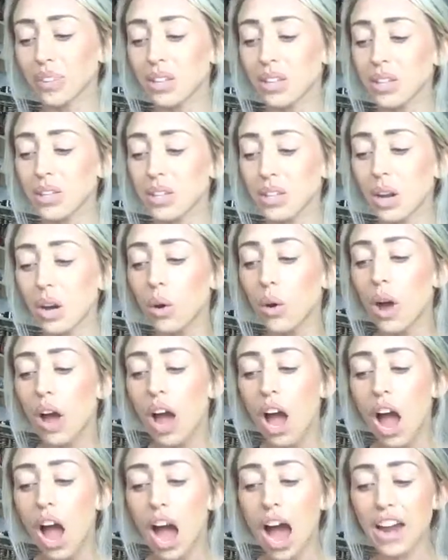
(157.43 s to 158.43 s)
So
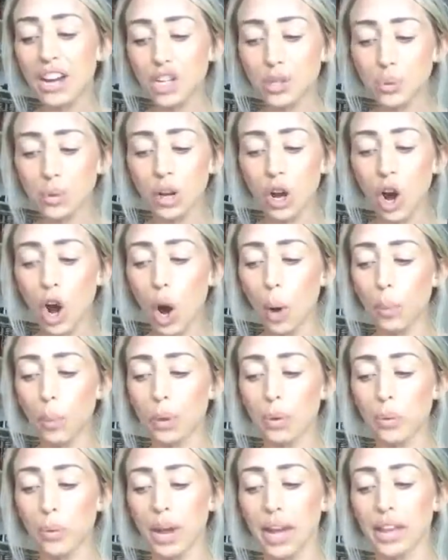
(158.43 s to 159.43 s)
I just want to
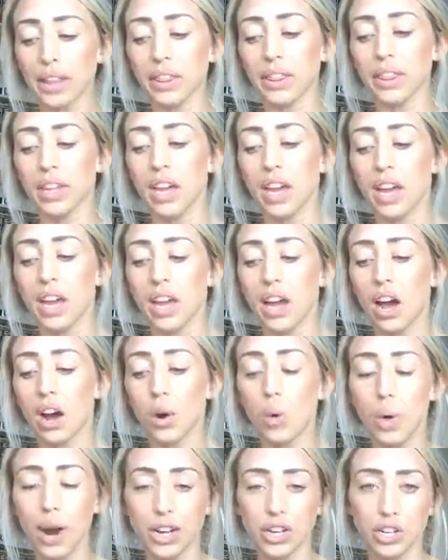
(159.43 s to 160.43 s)
open with a
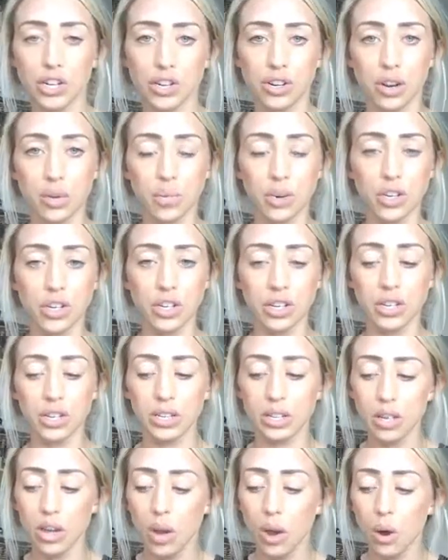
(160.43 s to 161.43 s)
question, which
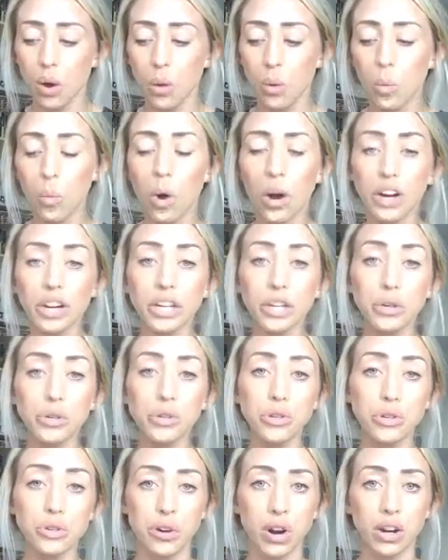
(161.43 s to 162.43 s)
is, what are you
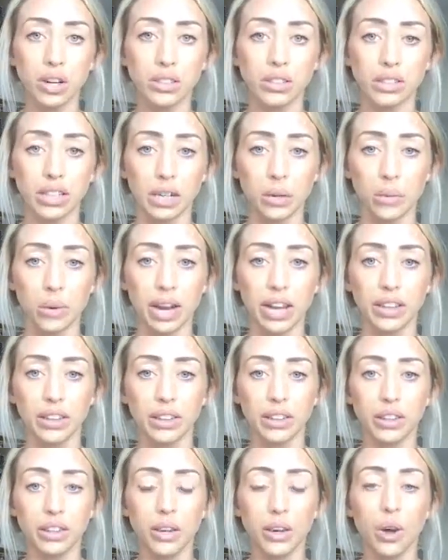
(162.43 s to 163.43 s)
struggling
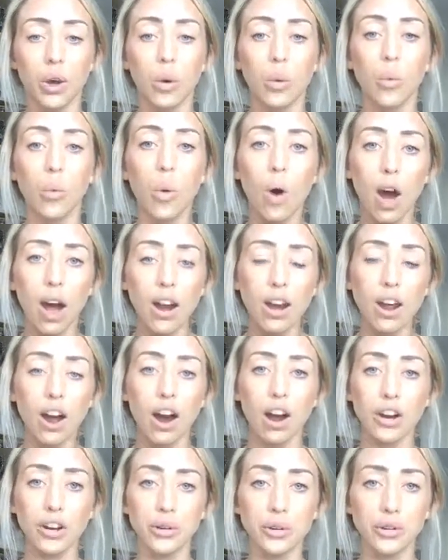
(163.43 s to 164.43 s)
with? What
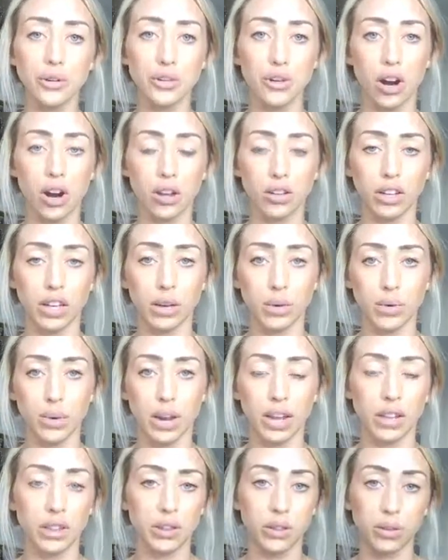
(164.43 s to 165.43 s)
are you struggling
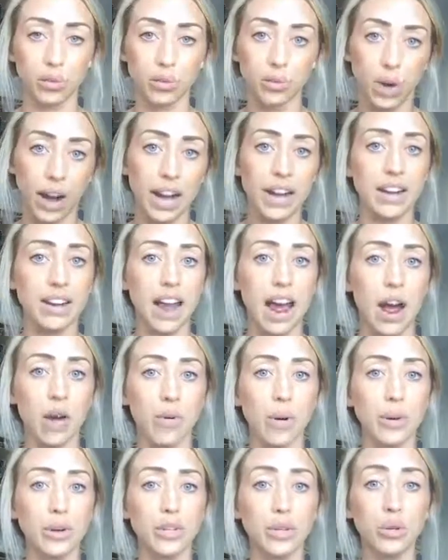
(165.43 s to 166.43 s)
with right now?
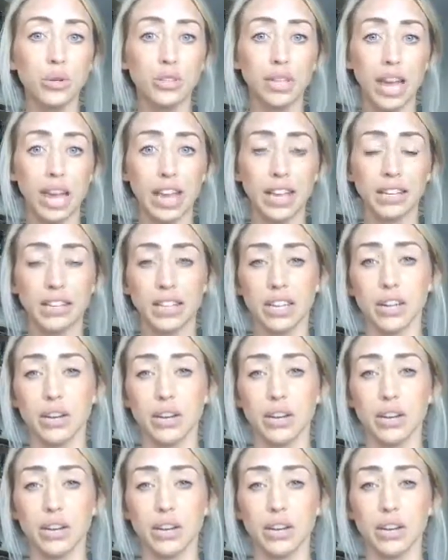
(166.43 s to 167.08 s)
What would you say is